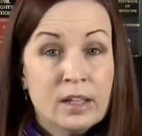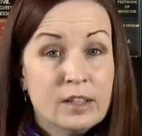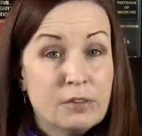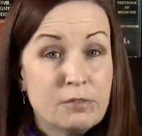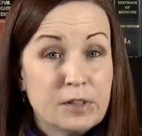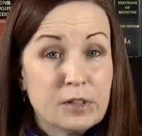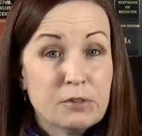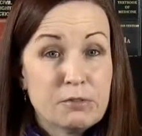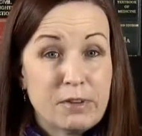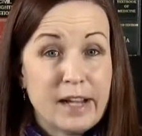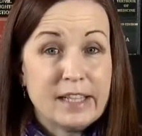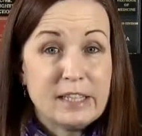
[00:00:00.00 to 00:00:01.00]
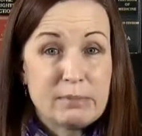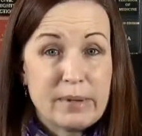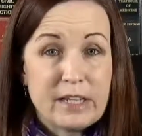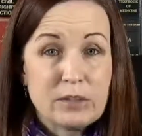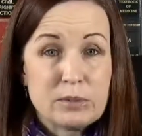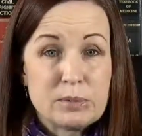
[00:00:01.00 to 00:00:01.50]
The fear of filing
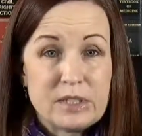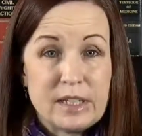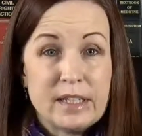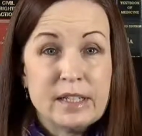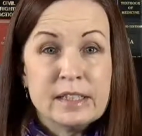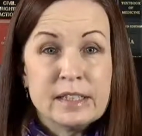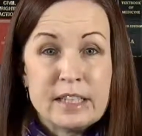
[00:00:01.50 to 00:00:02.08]
bankruptcy